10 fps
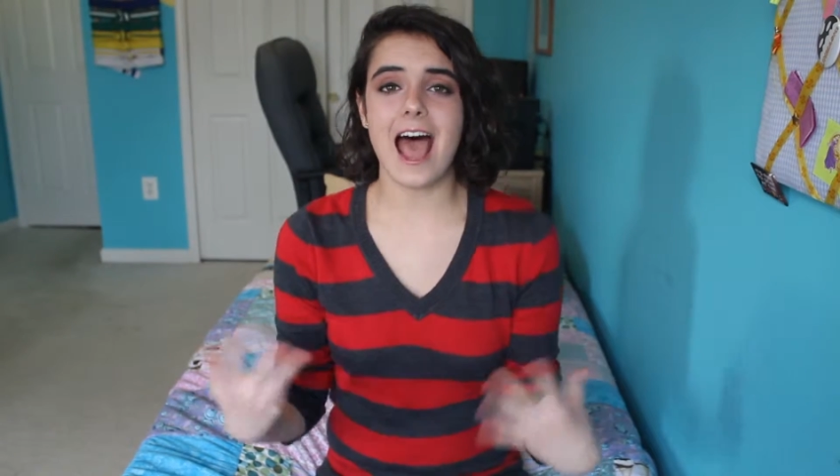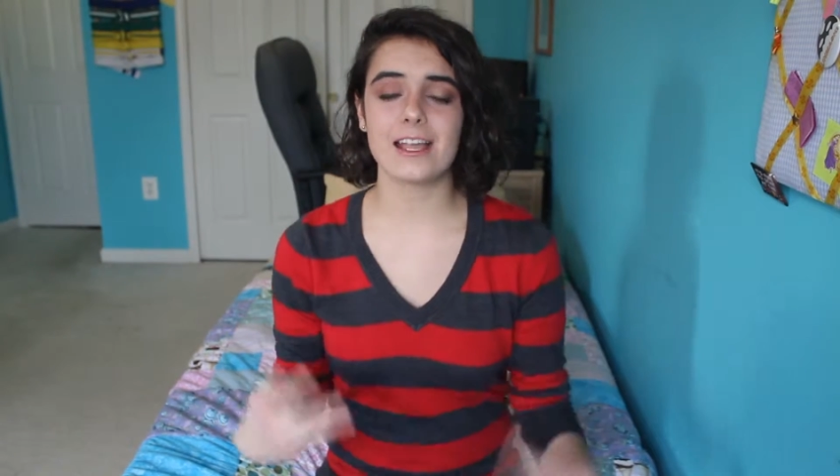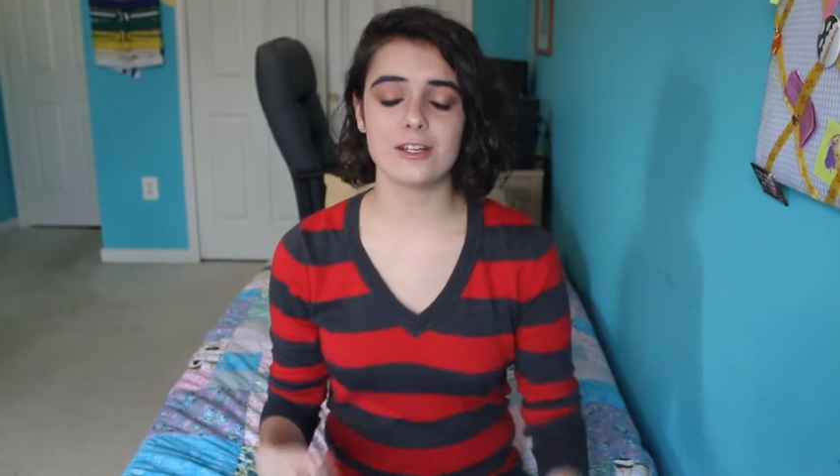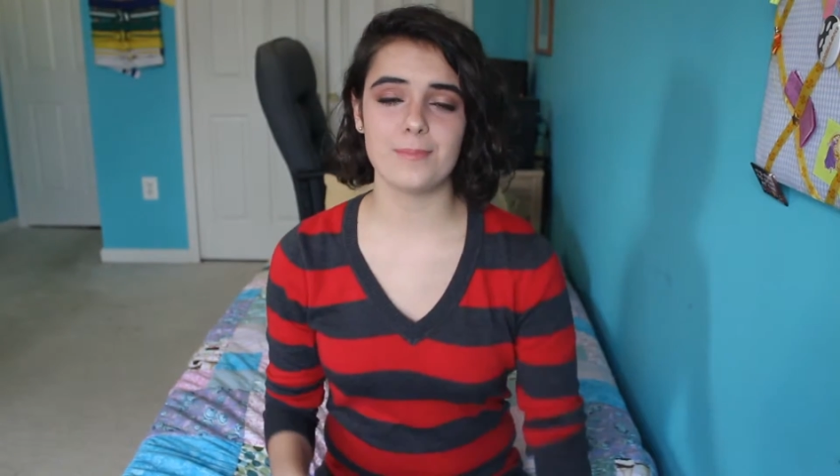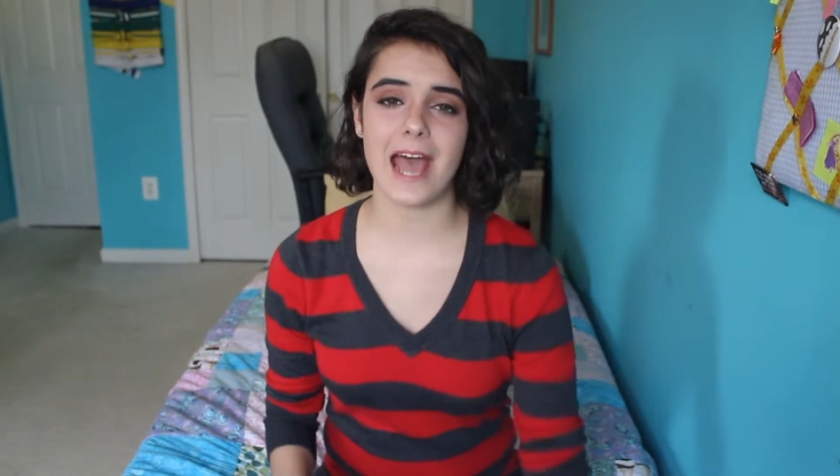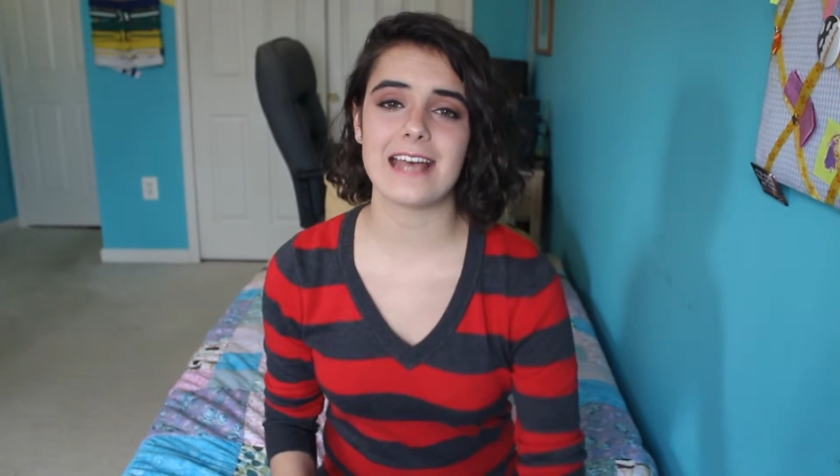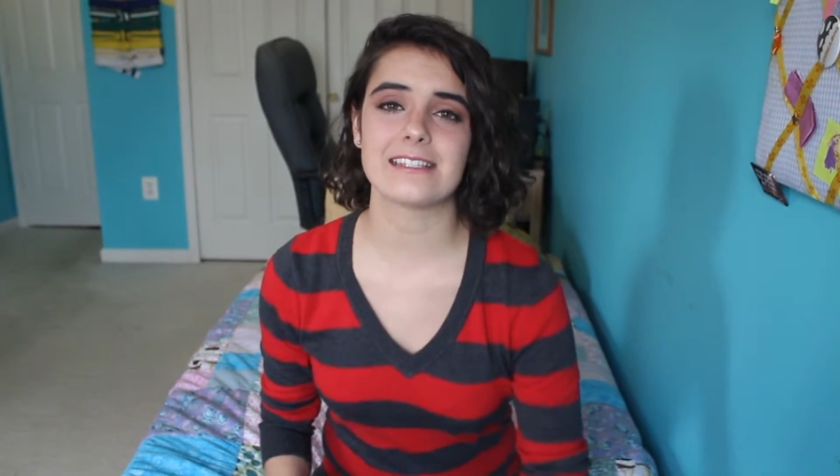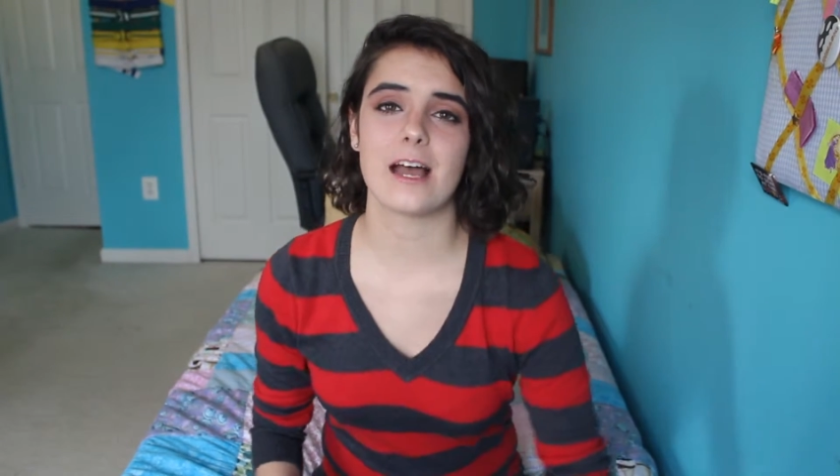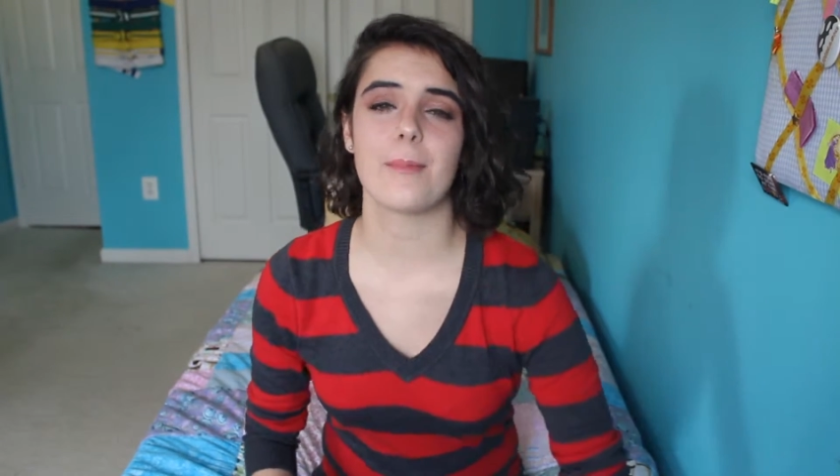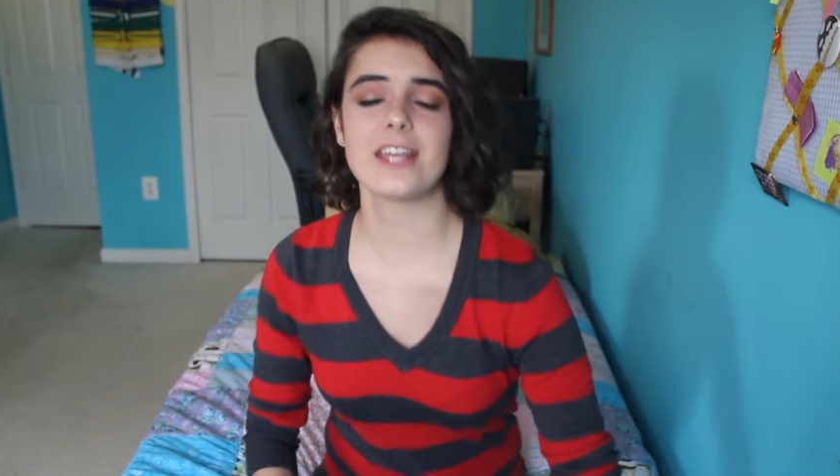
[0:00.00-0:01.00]
I could pass
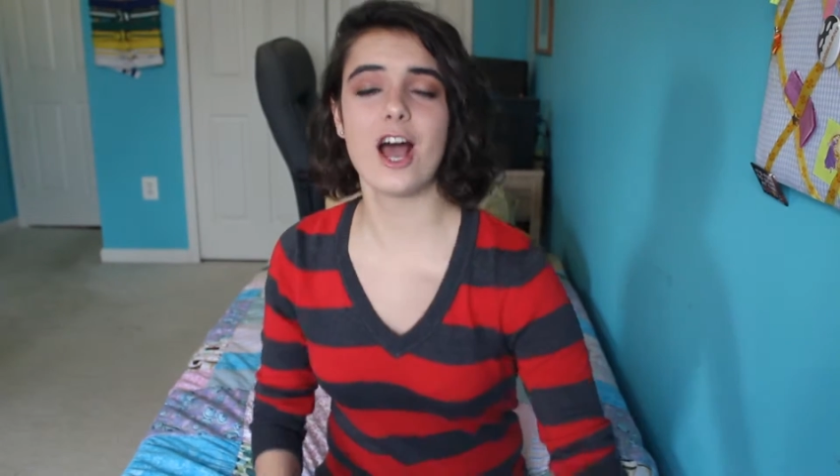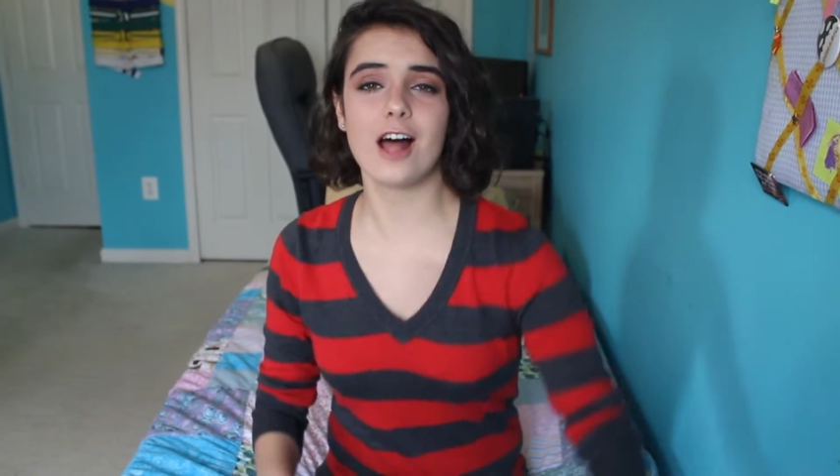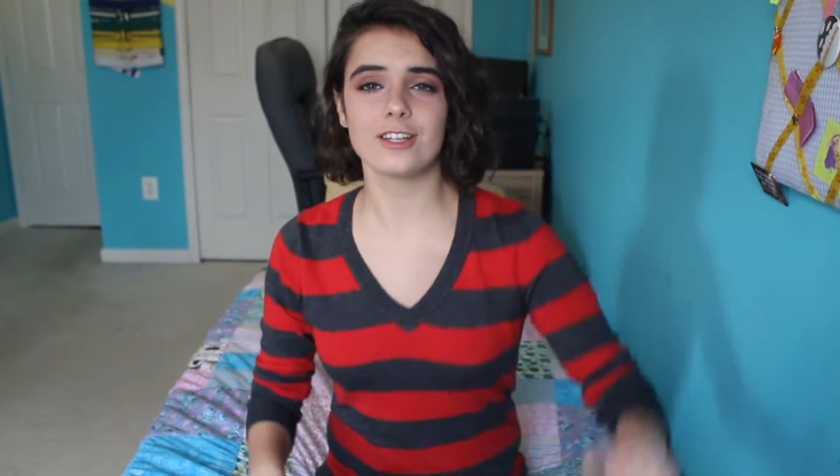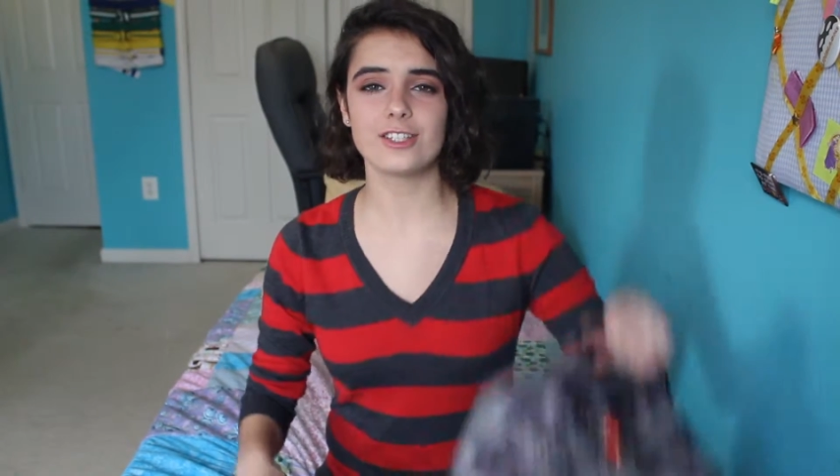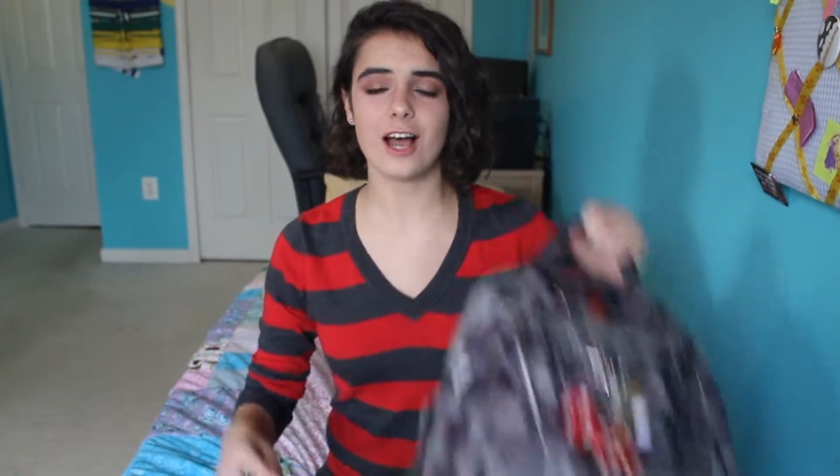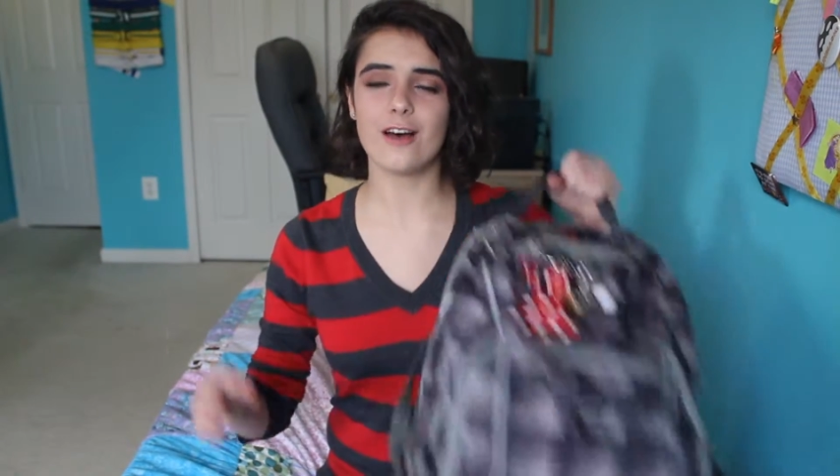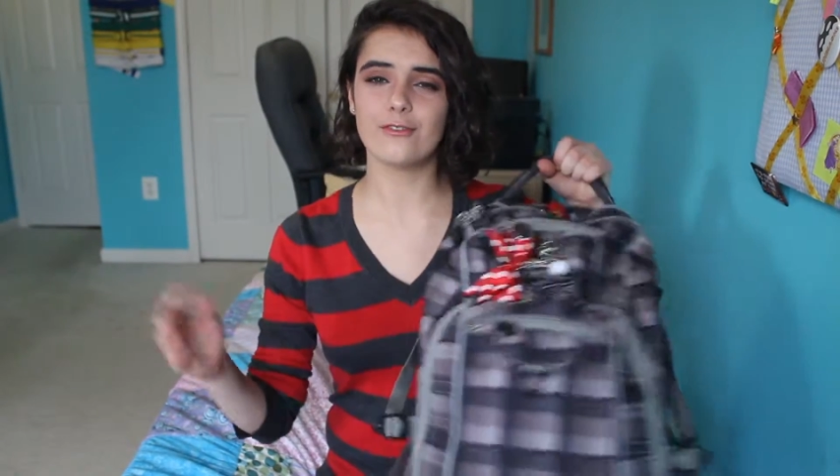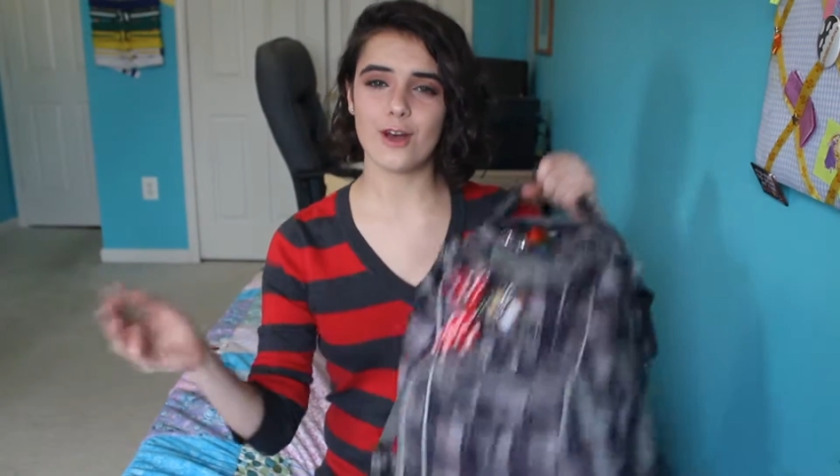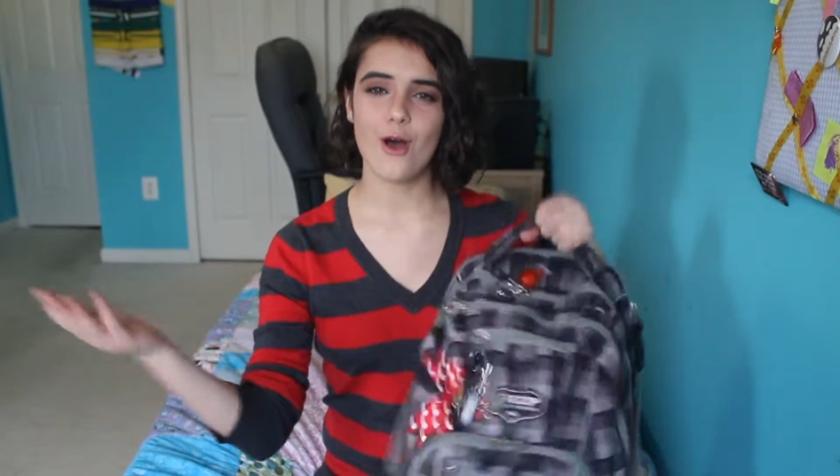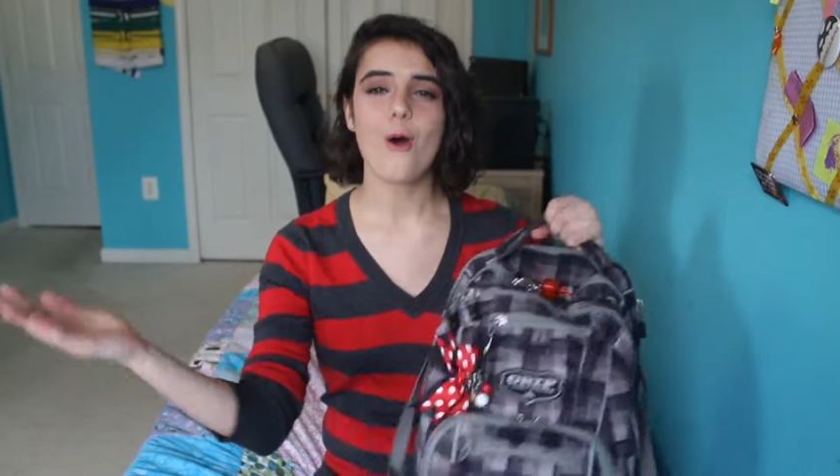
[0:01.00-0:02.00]
down my knowledge
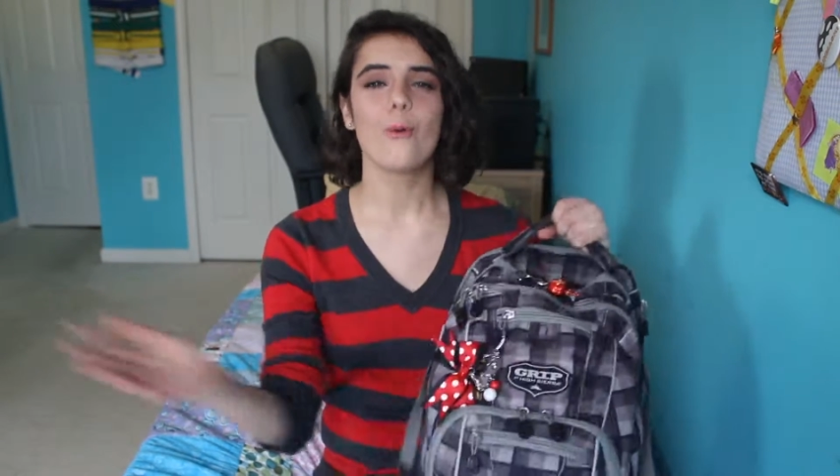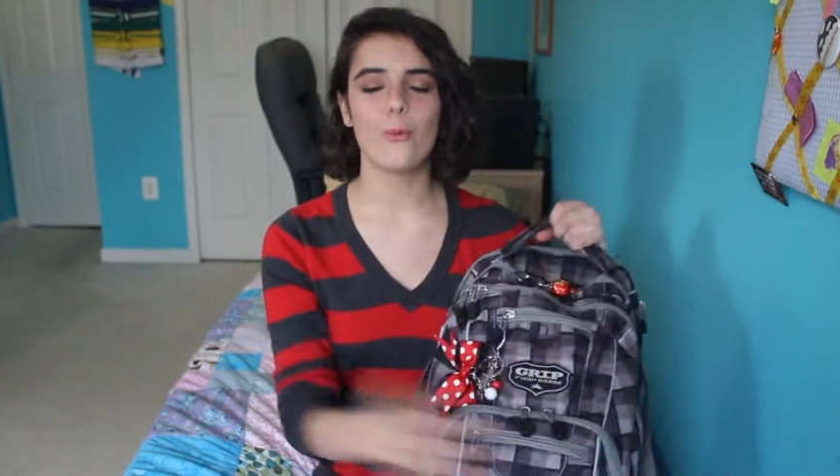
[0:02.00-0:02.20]
of